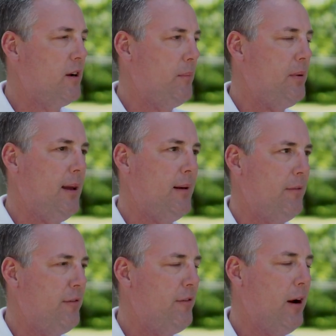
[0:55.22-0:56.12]
going to be
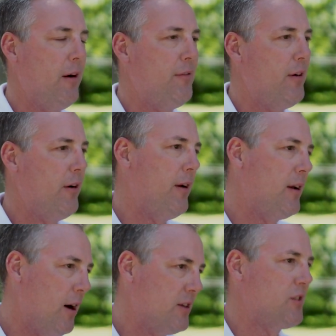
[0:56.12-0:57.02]
very, very
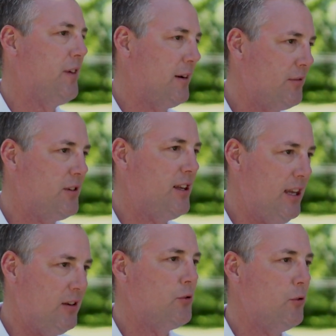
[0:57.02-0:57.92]
cost effective to
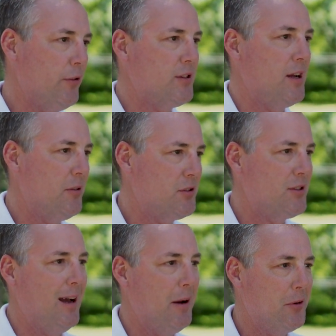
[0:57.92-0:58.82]
heat and cool this
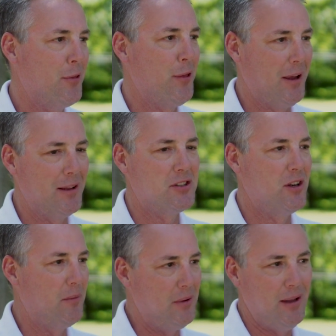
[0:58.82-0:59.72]
house. I would think it's
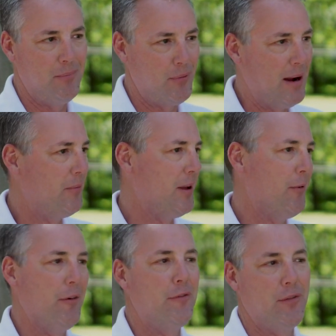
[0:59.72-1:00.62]
going to be probably
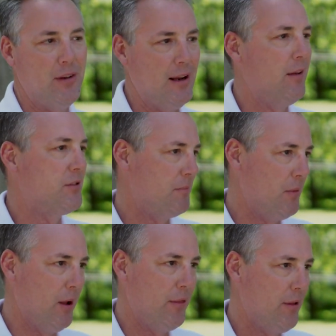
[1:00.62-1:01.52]
around $50 a
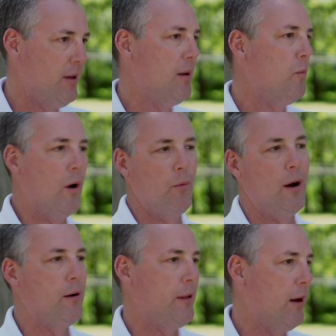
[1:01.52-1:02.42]
month, one
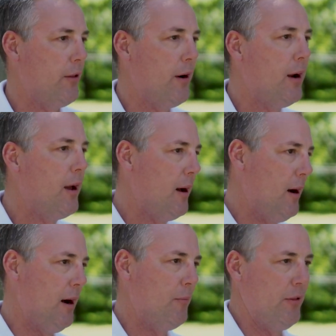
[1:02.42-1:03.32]
way or the other,
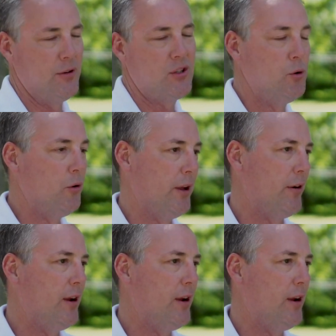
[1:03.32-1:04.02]
um, whether it's cooling or